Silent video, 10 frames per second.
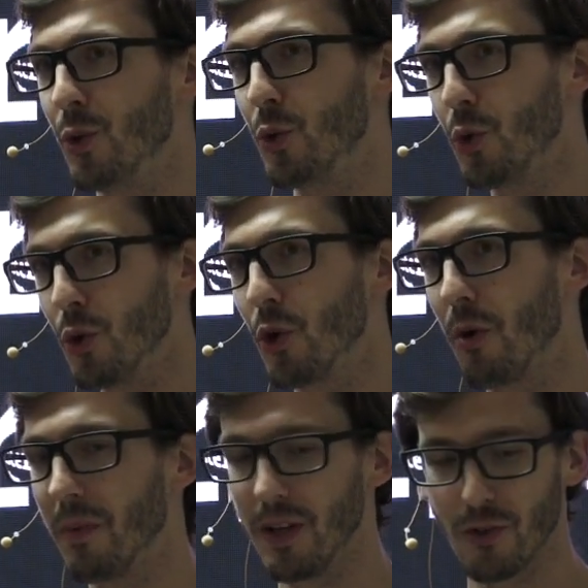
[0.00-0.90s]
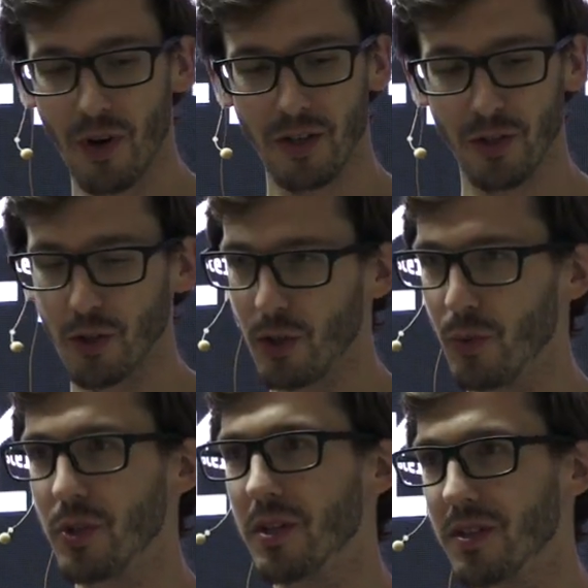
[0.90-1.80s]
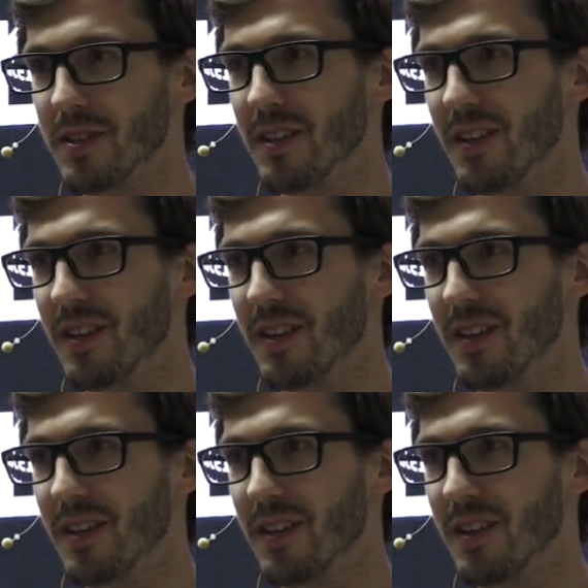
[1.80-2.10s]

Do you normally trust your users?